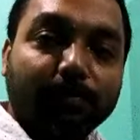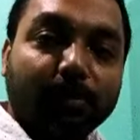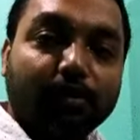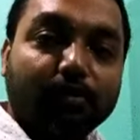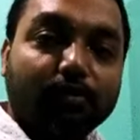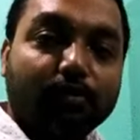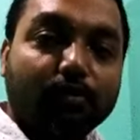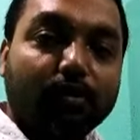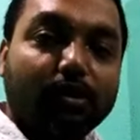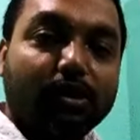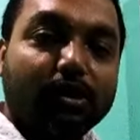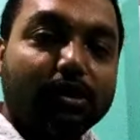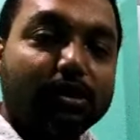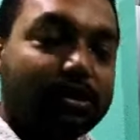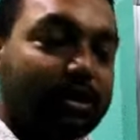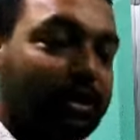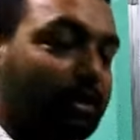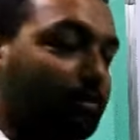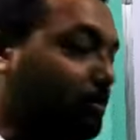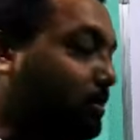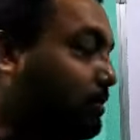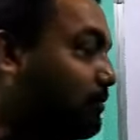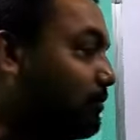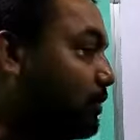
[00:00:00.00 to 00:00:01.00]
So this
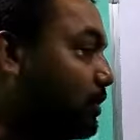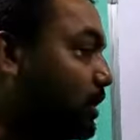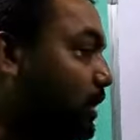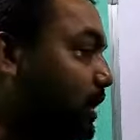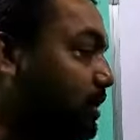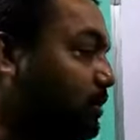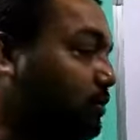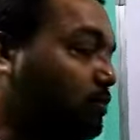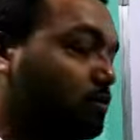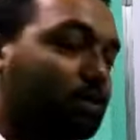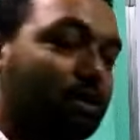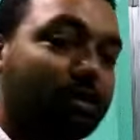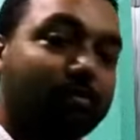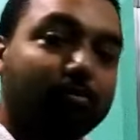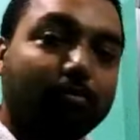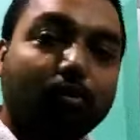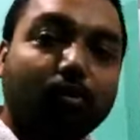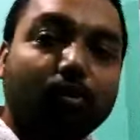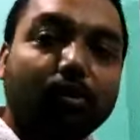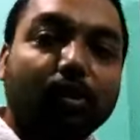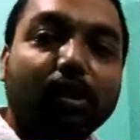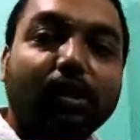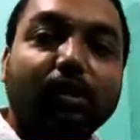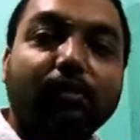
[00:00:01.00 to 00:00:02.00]
type of volcanoes are
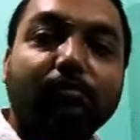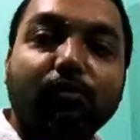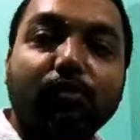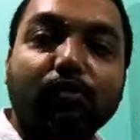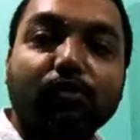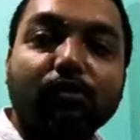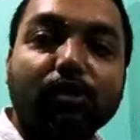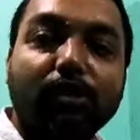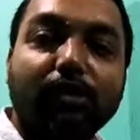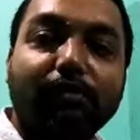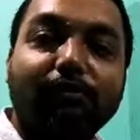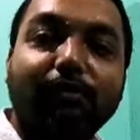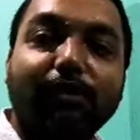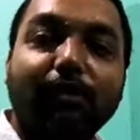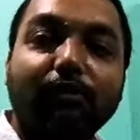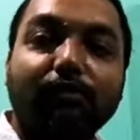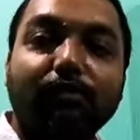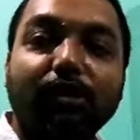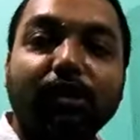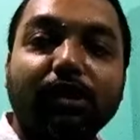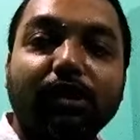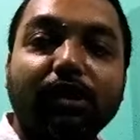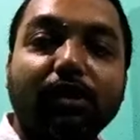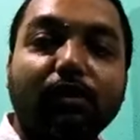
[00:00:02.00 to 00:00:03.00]
mostly
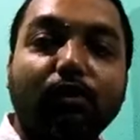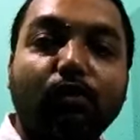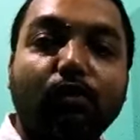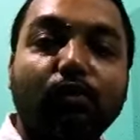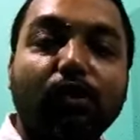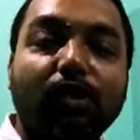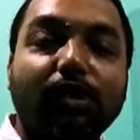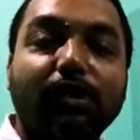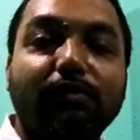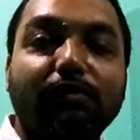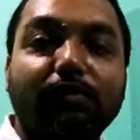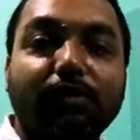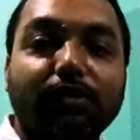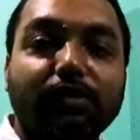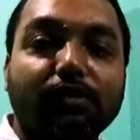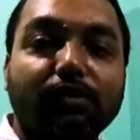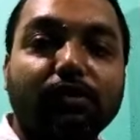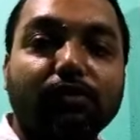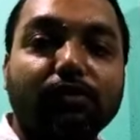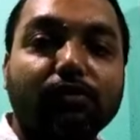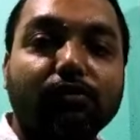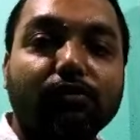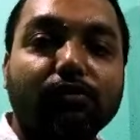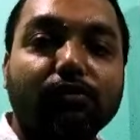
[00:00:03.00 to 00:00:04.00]
found in the cooler
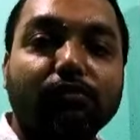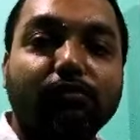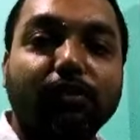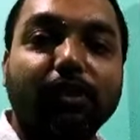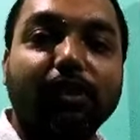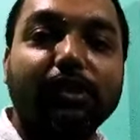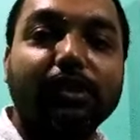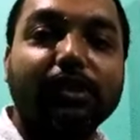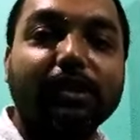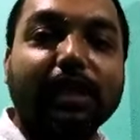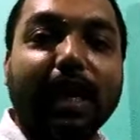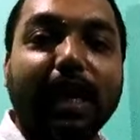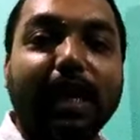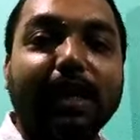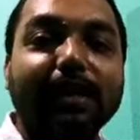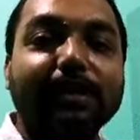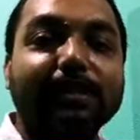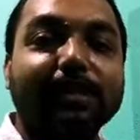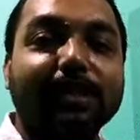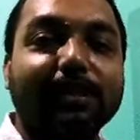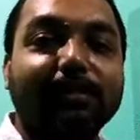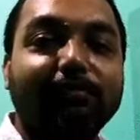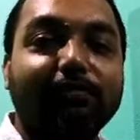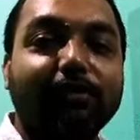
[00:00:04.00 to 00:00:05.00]
regions where is
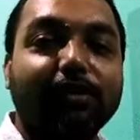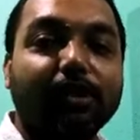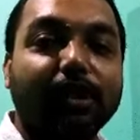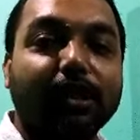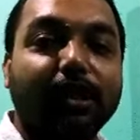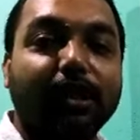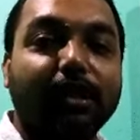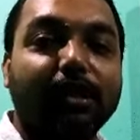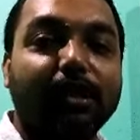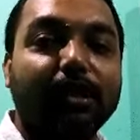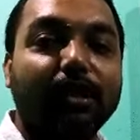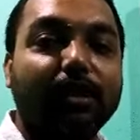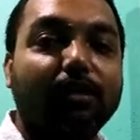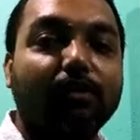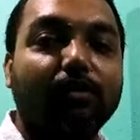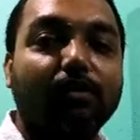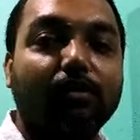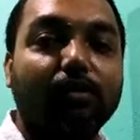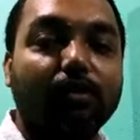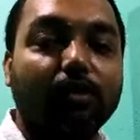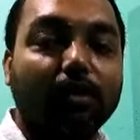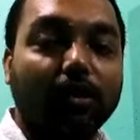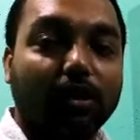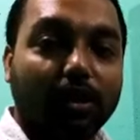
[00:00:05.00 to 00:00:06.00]
ice covered area
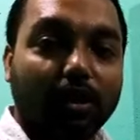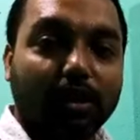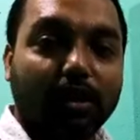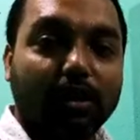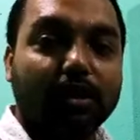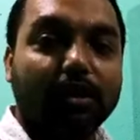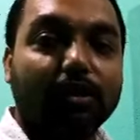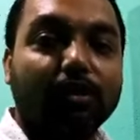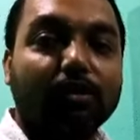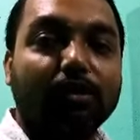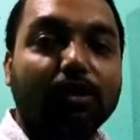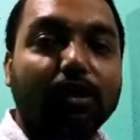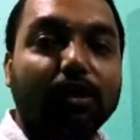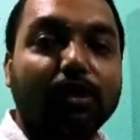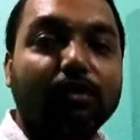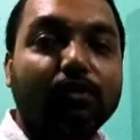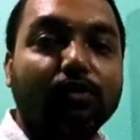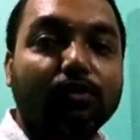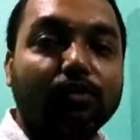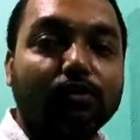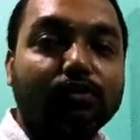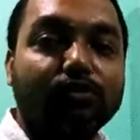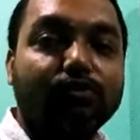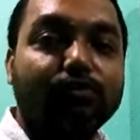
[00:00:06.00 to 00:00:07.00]
or in
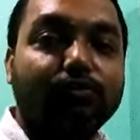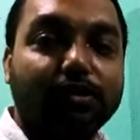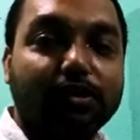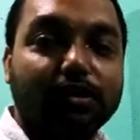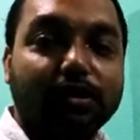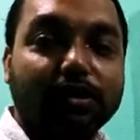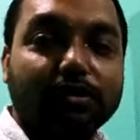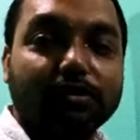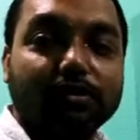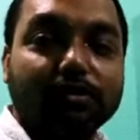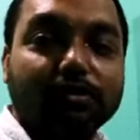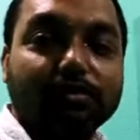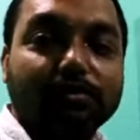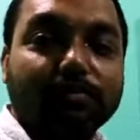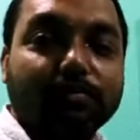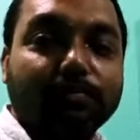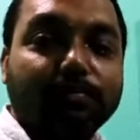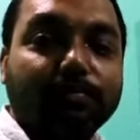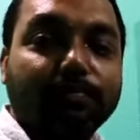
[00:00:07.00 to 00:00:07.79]
those regions.